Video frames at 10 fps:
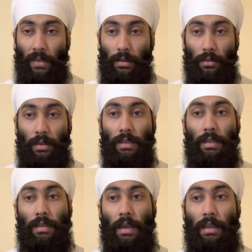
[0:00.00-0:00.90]
So this
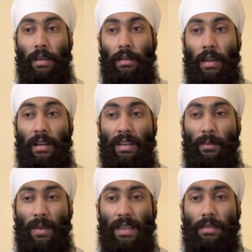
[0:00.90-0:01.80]
is, I think, that the
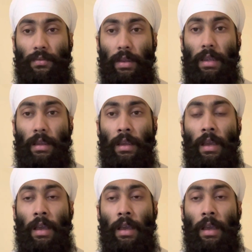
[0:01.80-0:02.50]
best way